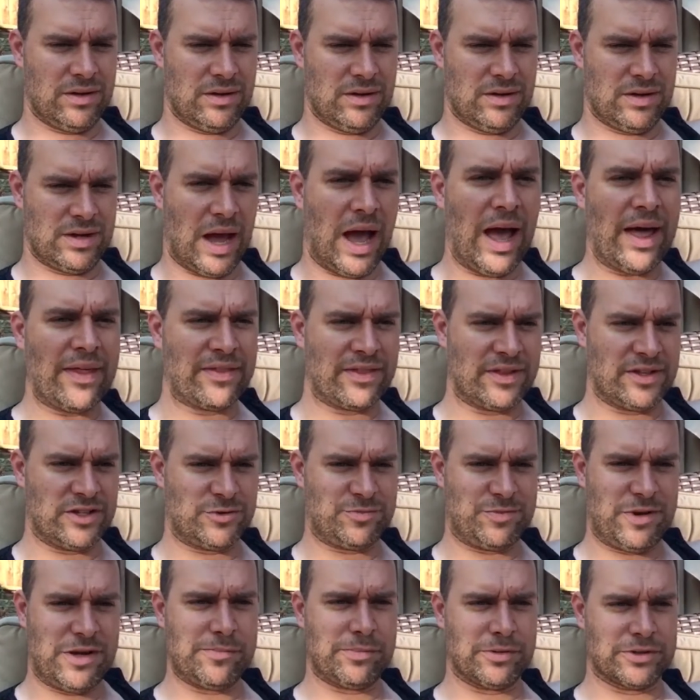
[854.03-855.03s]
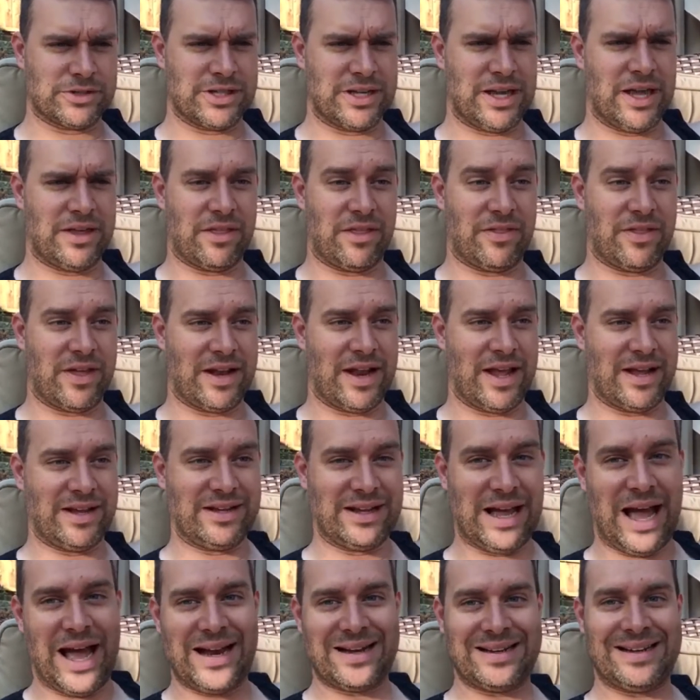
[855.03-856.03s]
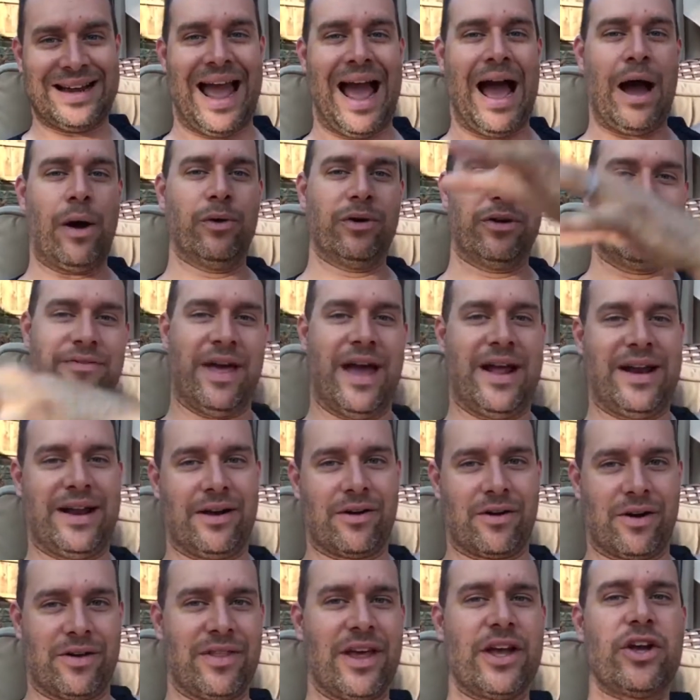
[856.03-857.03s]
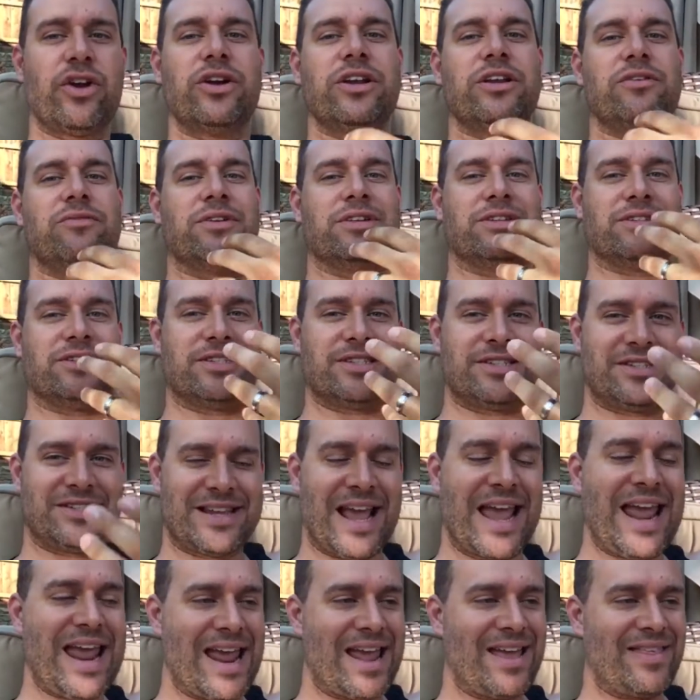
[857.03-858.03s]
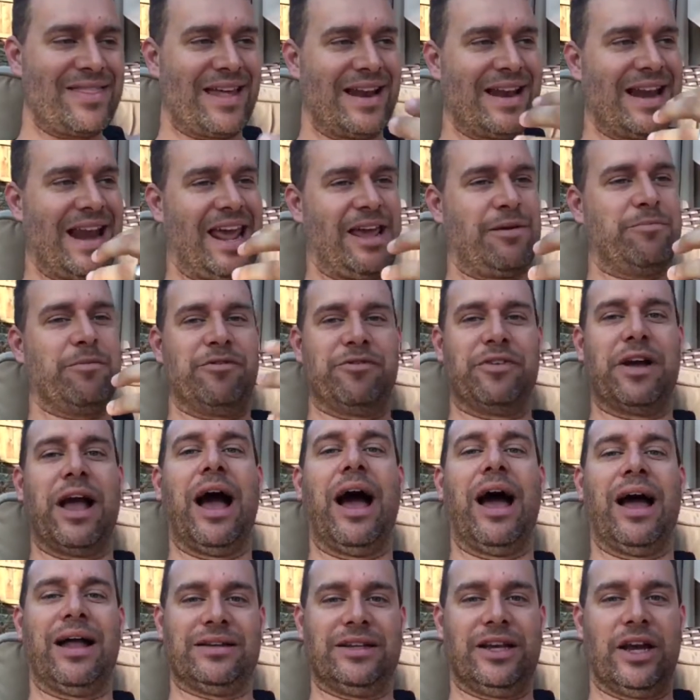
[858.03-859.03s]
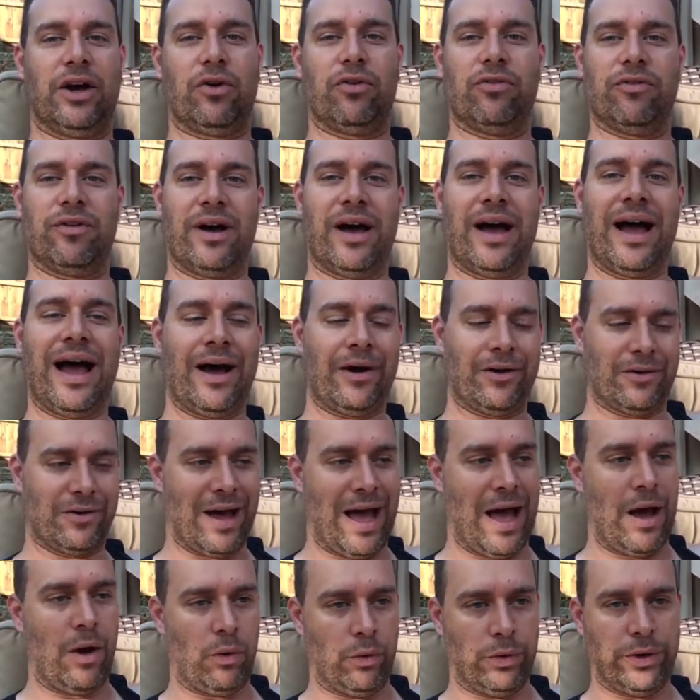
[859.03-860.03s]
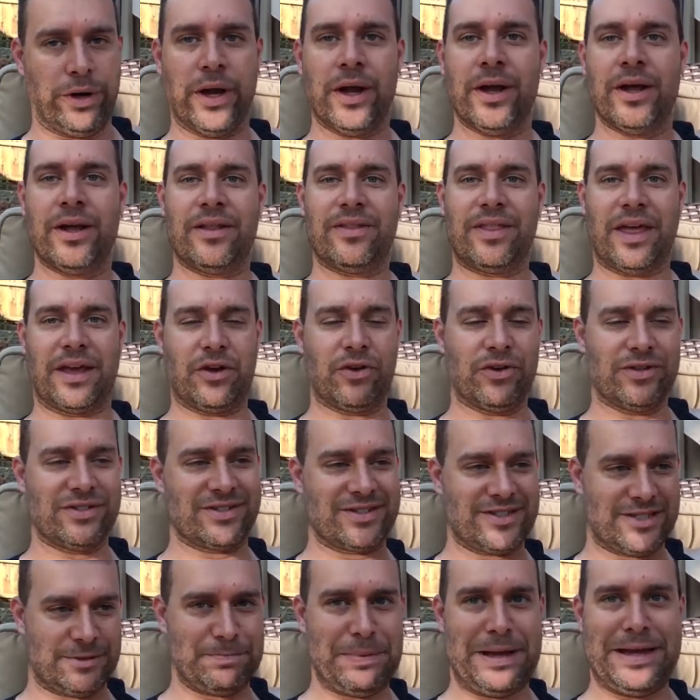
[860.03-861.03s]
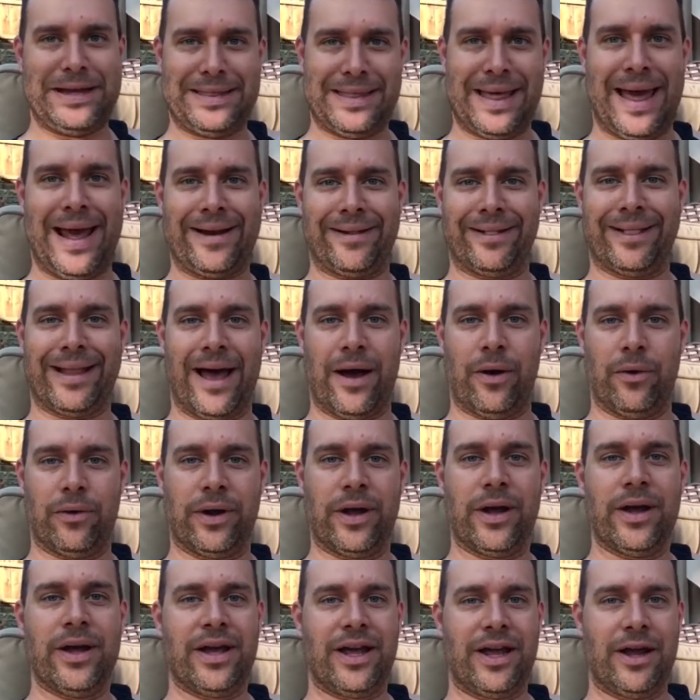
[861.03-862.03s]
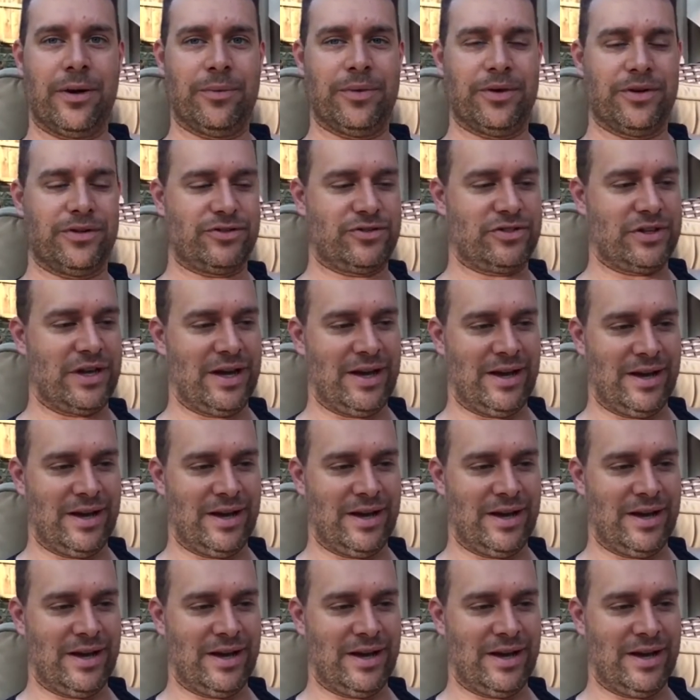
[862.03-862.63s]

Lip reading: got these people together that had gotten out of that area. They couldn't even say the name of God, Yehovah, out loud. They couldn't speak that aloud. It was